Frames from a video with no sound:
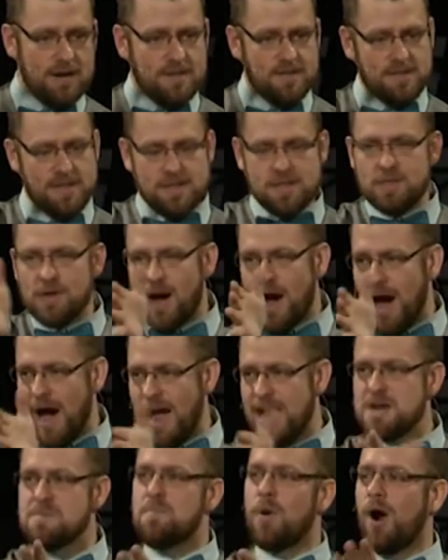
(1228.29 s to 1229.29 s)
the, the
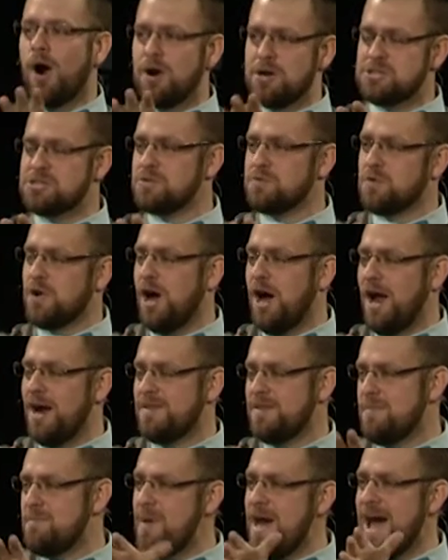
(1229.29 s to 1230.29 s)
hind parts of God,
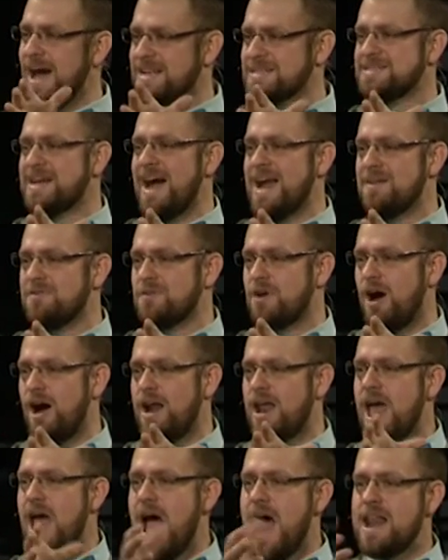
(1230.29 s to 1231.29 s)
the backside of God,